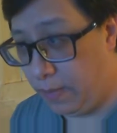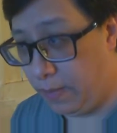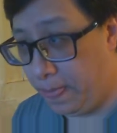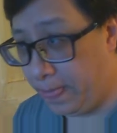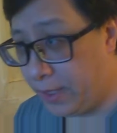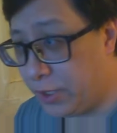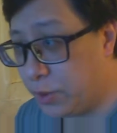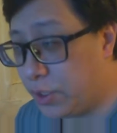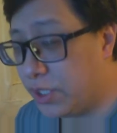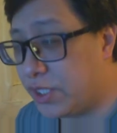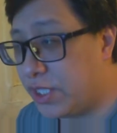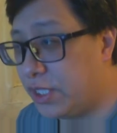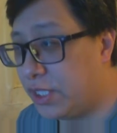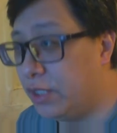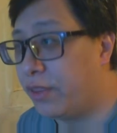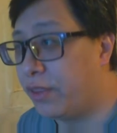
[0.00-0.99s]
you could
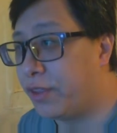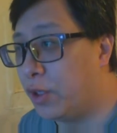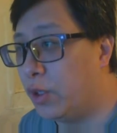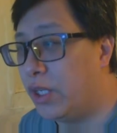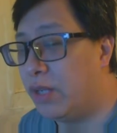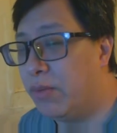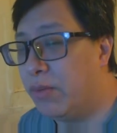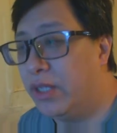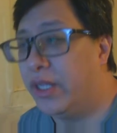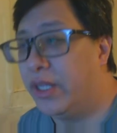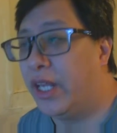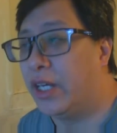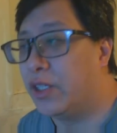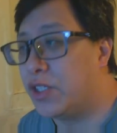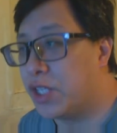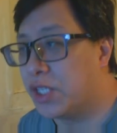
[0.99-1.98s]
still throw him in
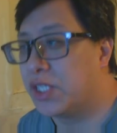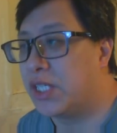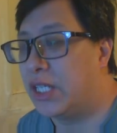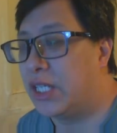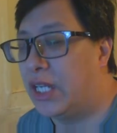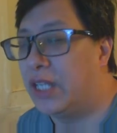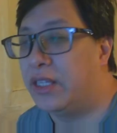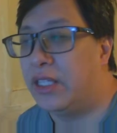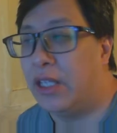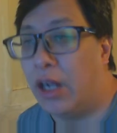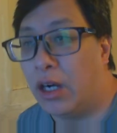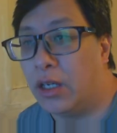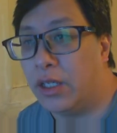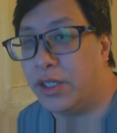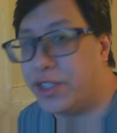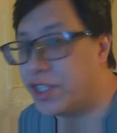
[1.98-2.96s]
there just to get the
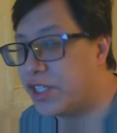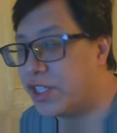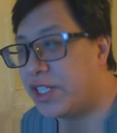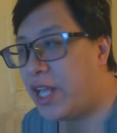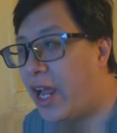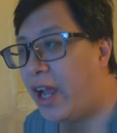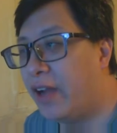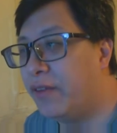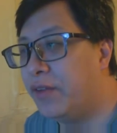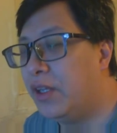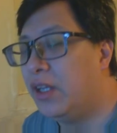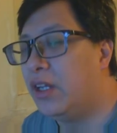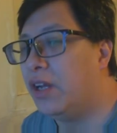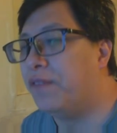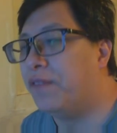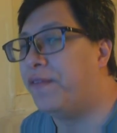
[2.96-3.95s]
aura, just to have
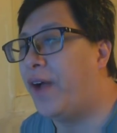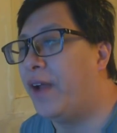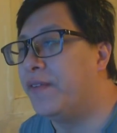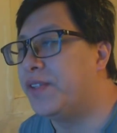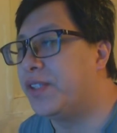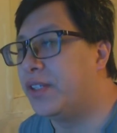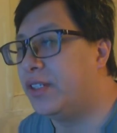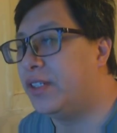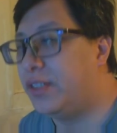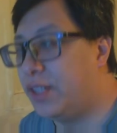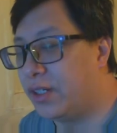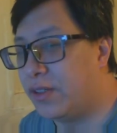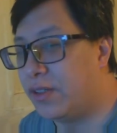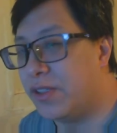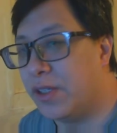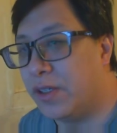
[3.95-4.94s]
a 5-star
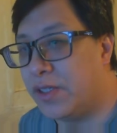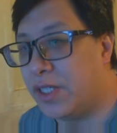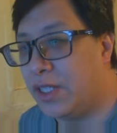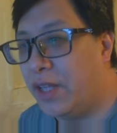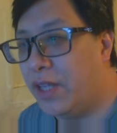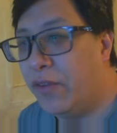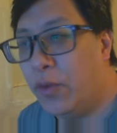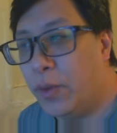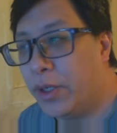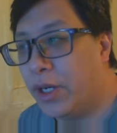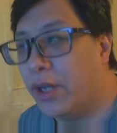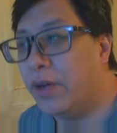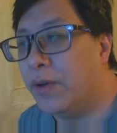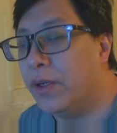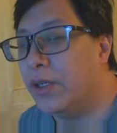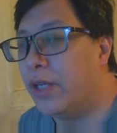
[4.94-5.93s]
Dark Judge at level
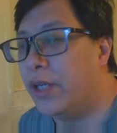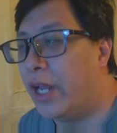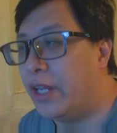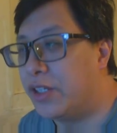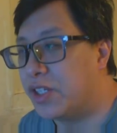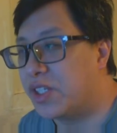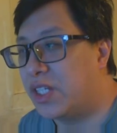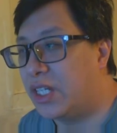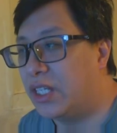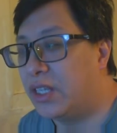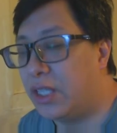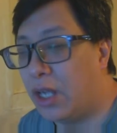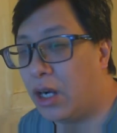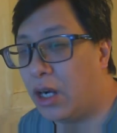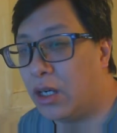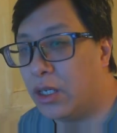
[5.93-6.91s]
100, and just to get
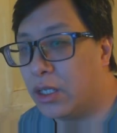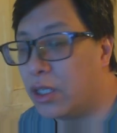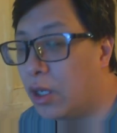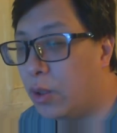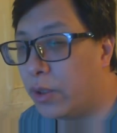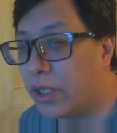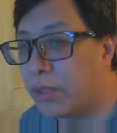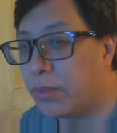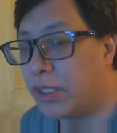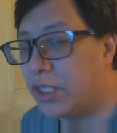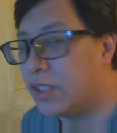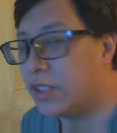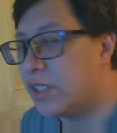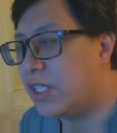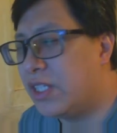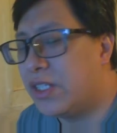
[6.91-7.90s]
the aura going,
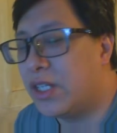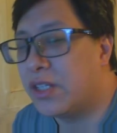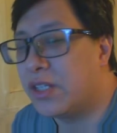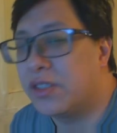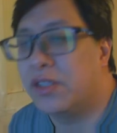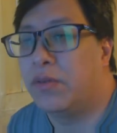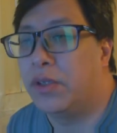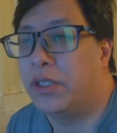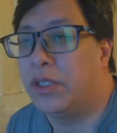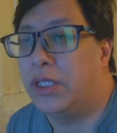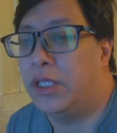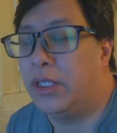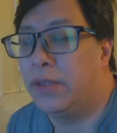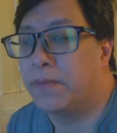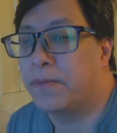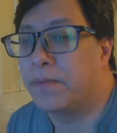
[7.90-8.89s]
because it doesn't
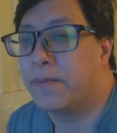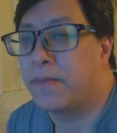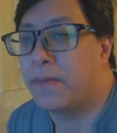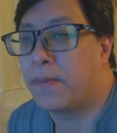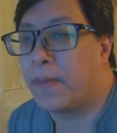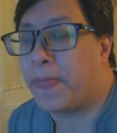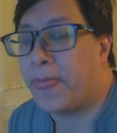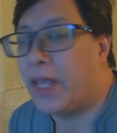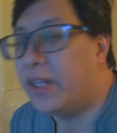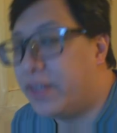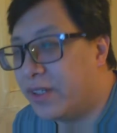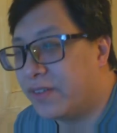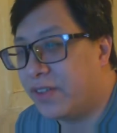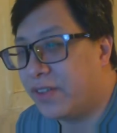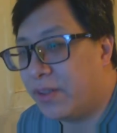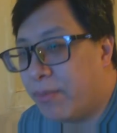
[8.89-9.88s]

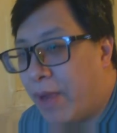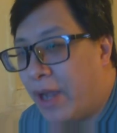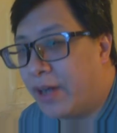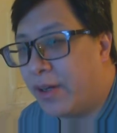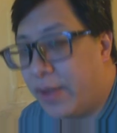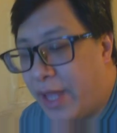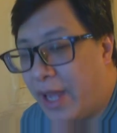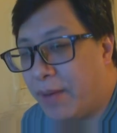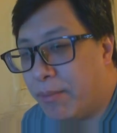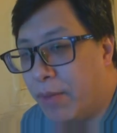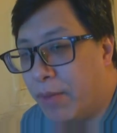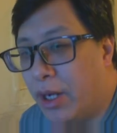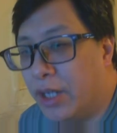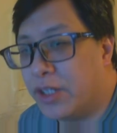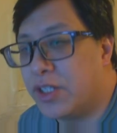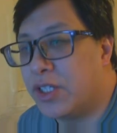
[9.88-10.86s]
matter that
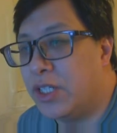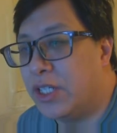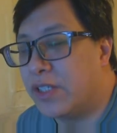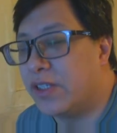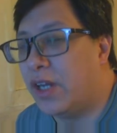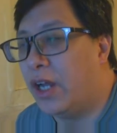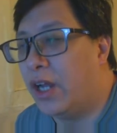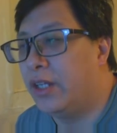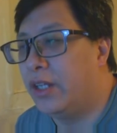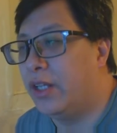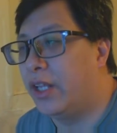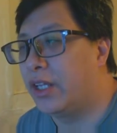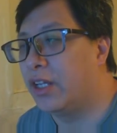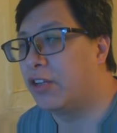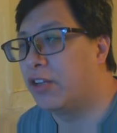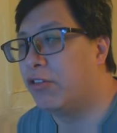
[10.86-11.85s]
much. It's not
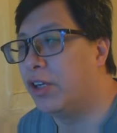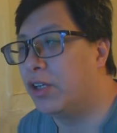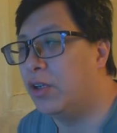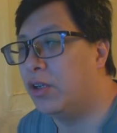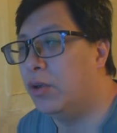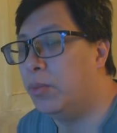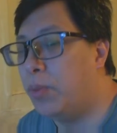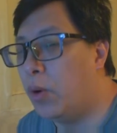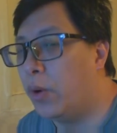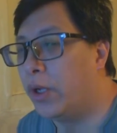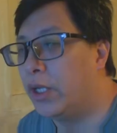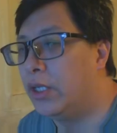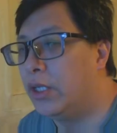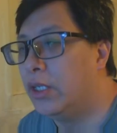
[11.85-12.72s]
like a critical point